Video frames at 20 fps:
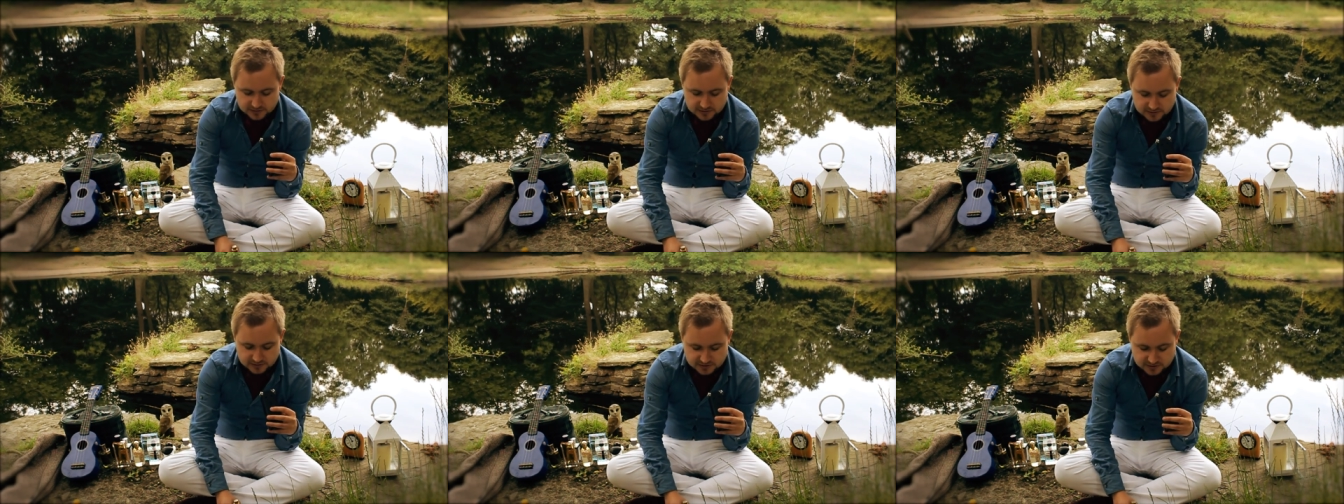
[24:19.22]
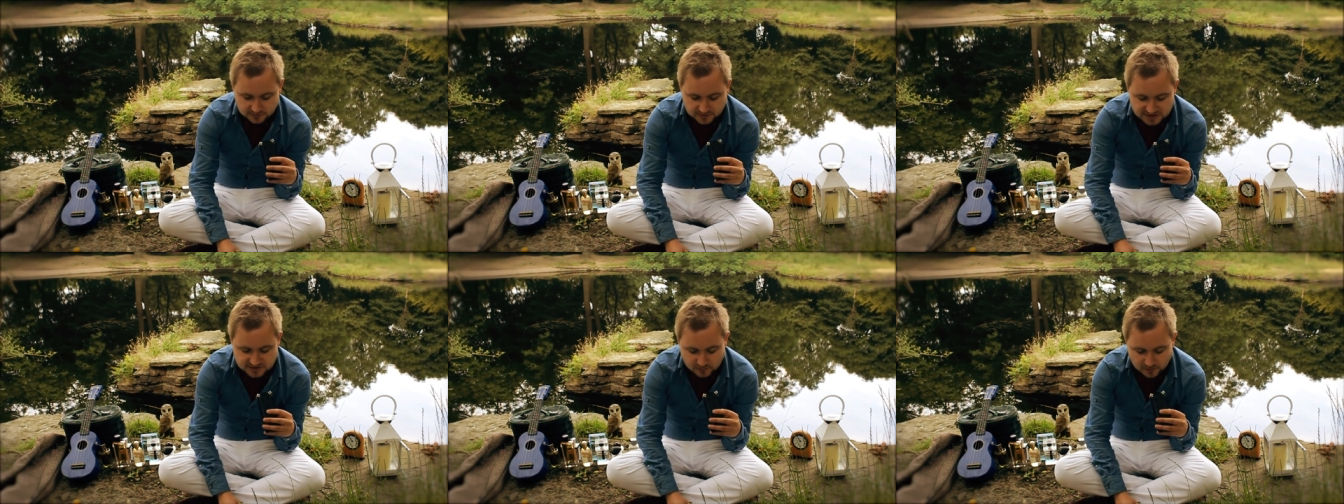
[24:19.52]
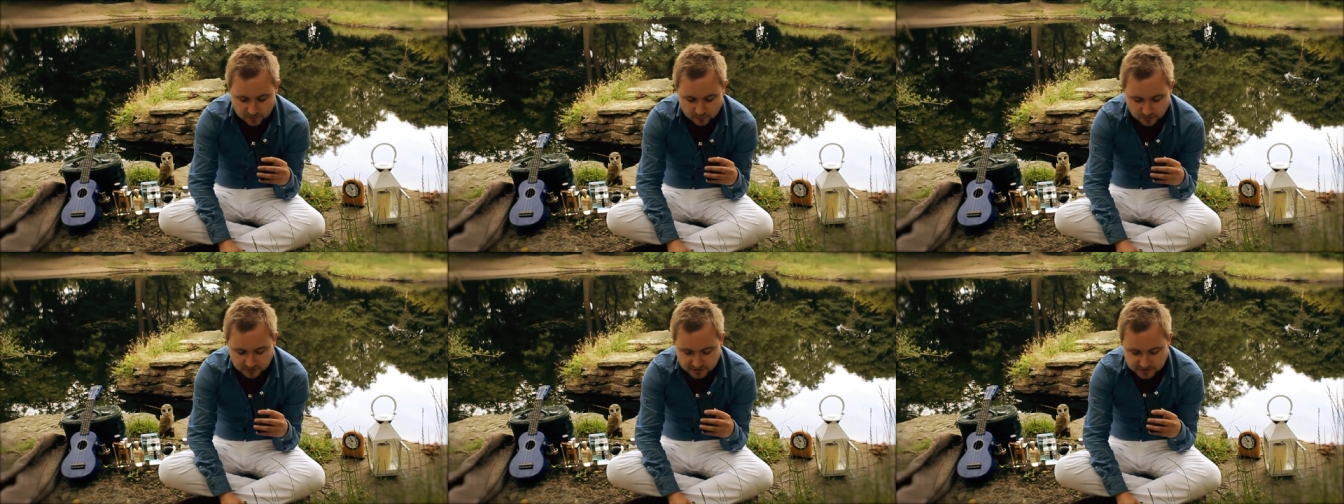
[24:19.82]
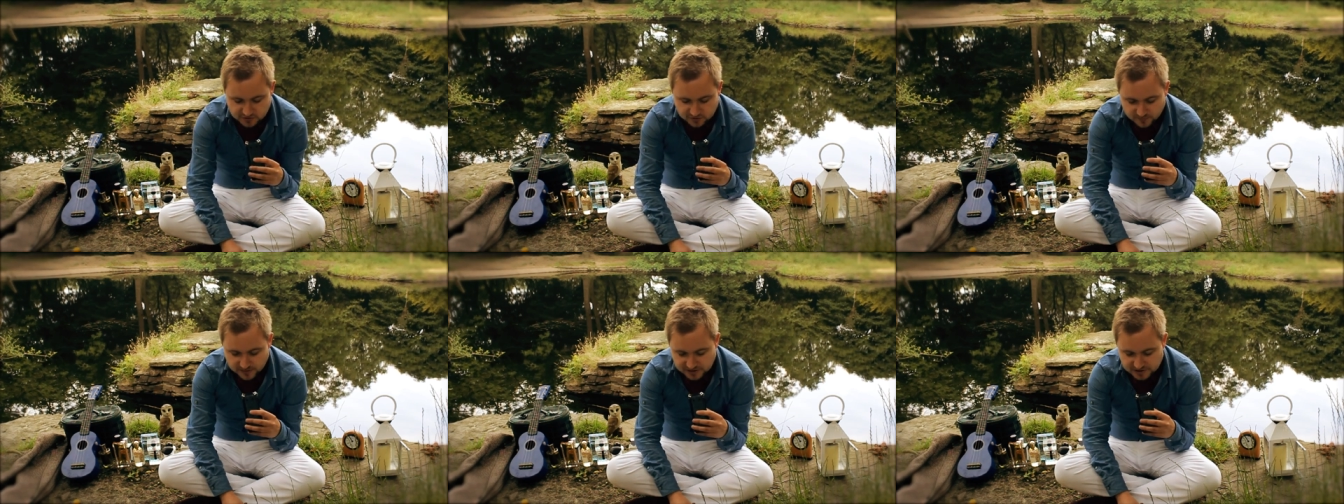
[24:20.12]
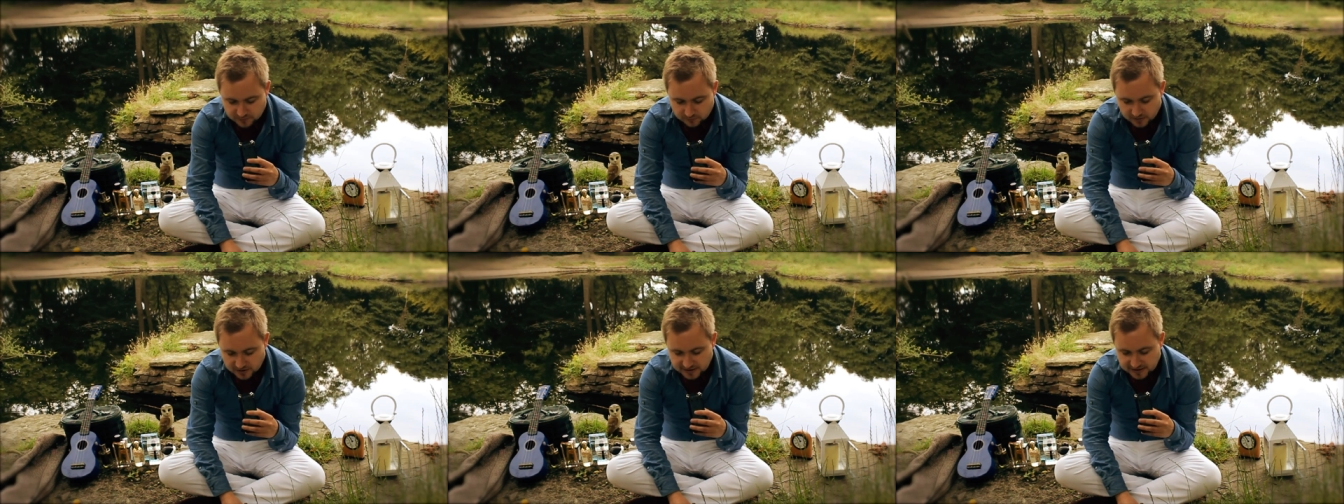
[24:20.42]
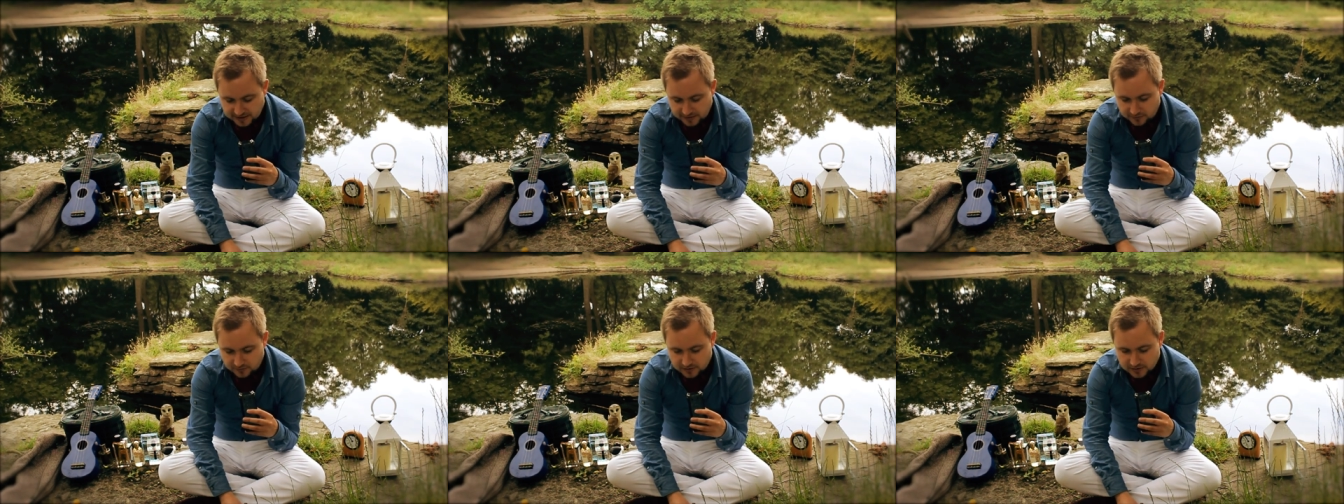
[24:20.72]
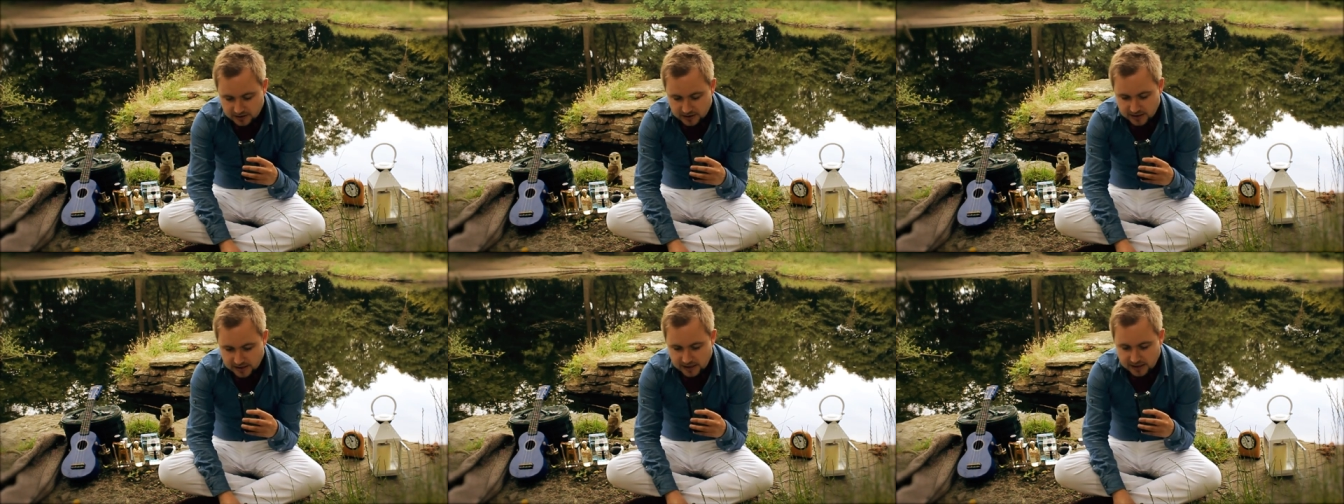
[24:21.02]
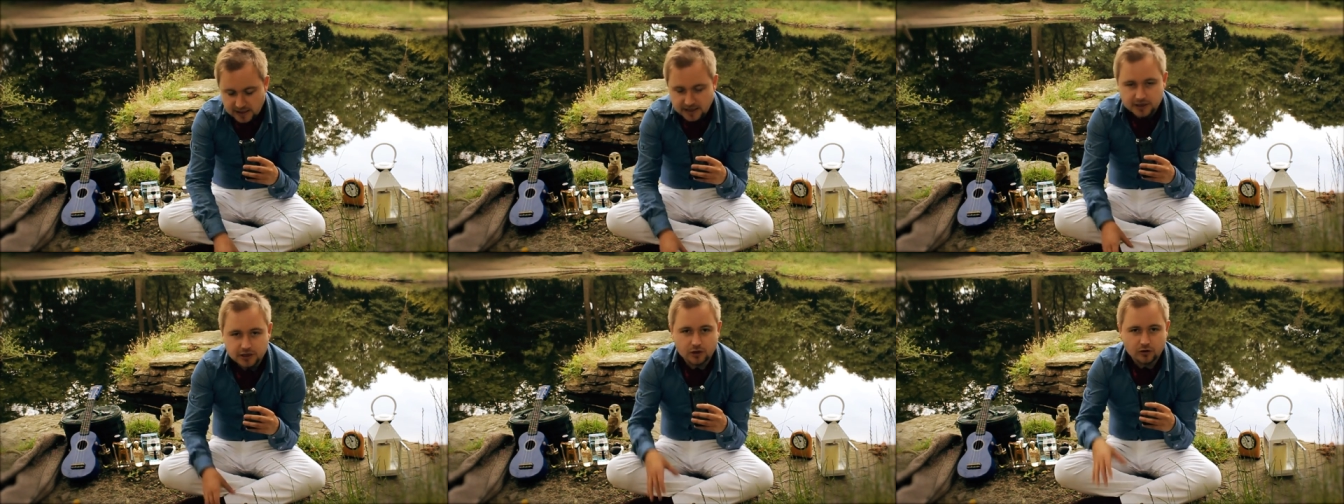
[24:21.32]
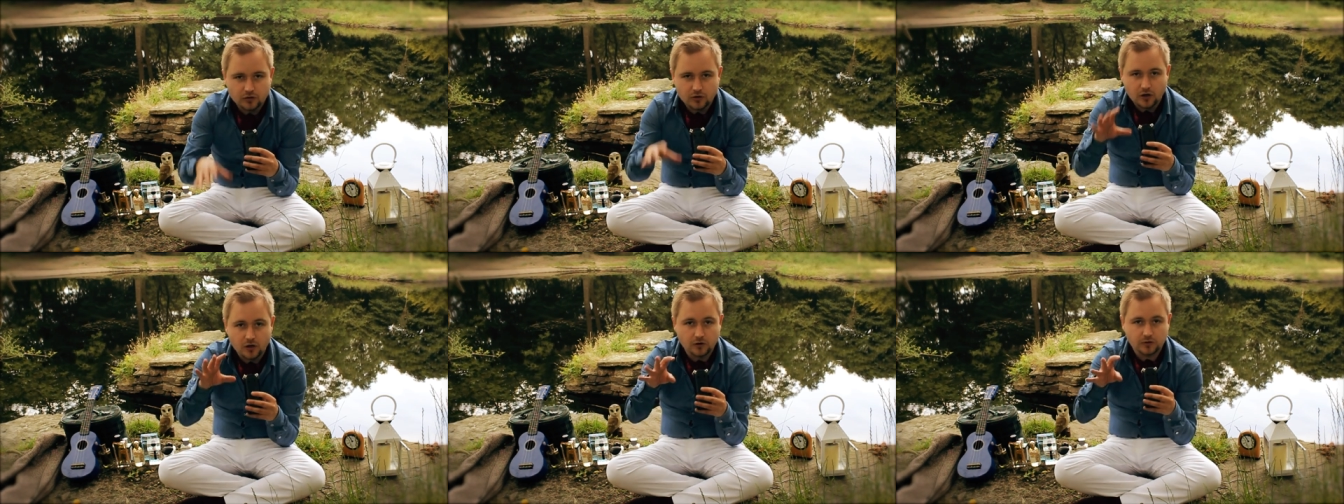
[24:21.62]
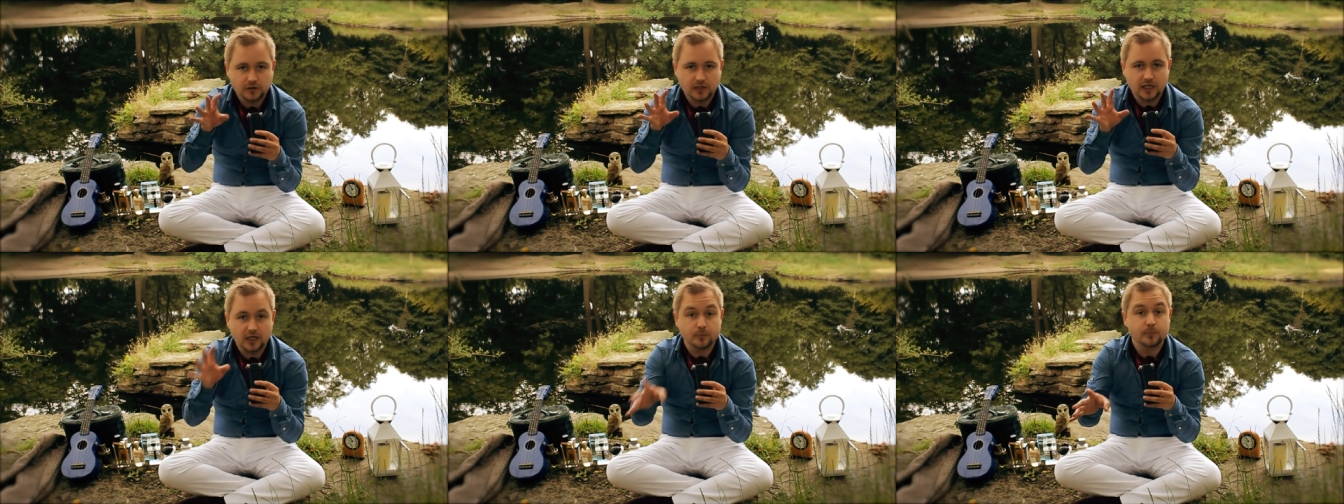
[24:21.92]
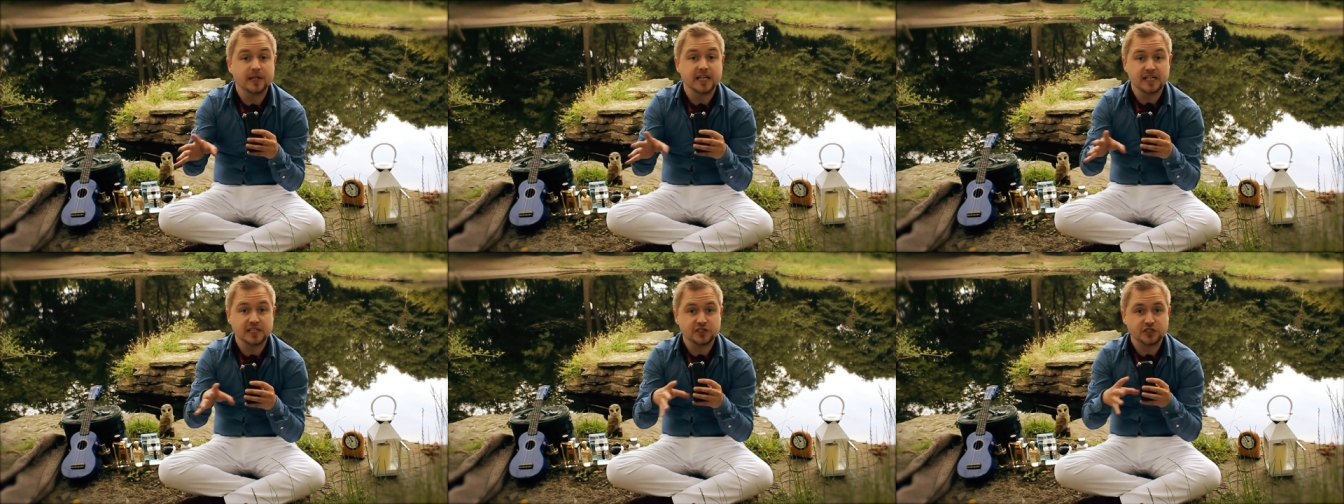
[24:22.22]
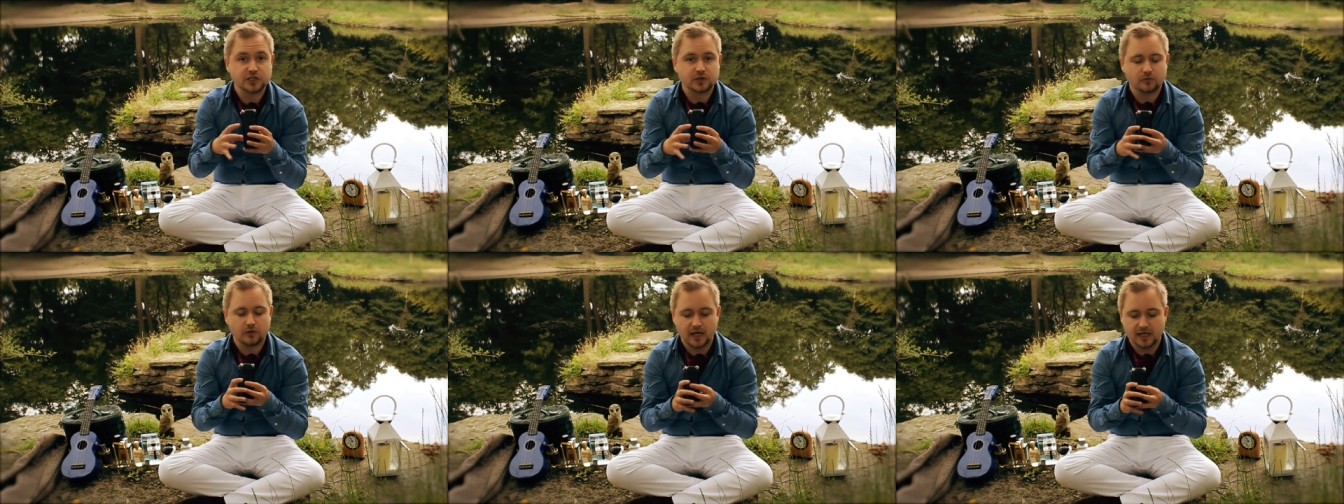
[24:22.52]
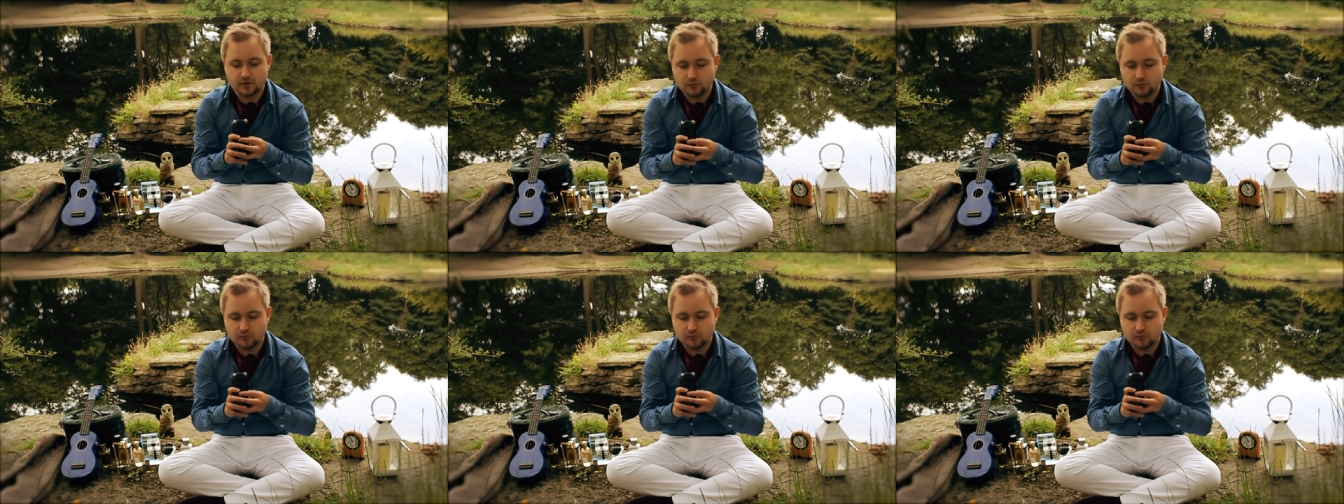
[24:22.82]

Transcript: So here's what I want you to imagine right now. Uh, you're on a beach, right?